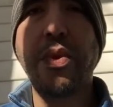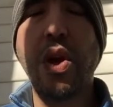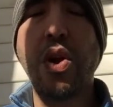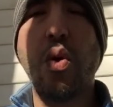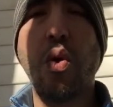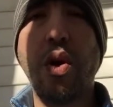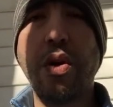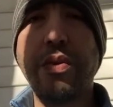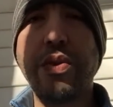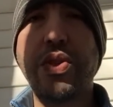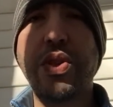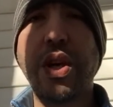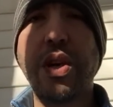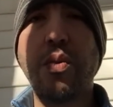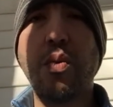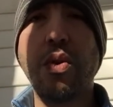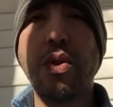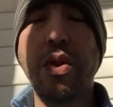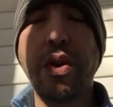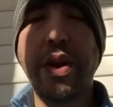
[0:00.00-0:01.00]
And all of a
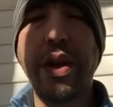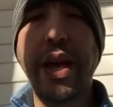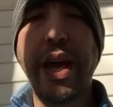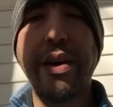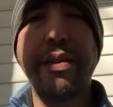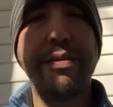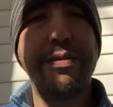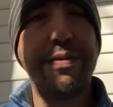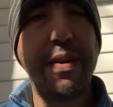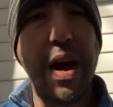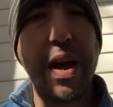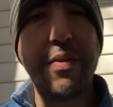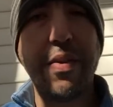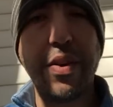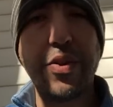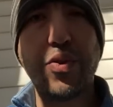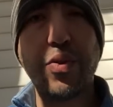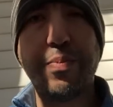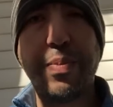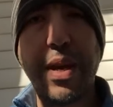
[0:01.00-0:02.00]
sudden we're looking at
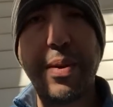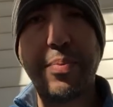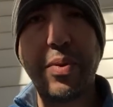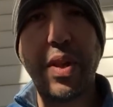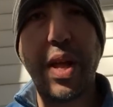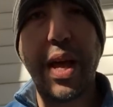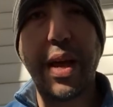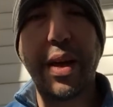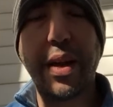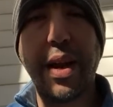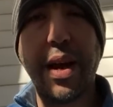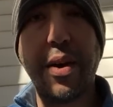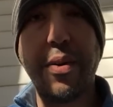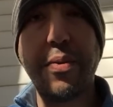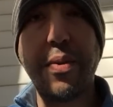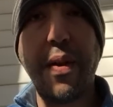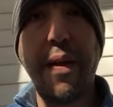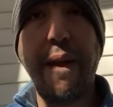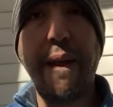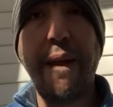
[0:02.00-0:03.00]
500 people hanging out.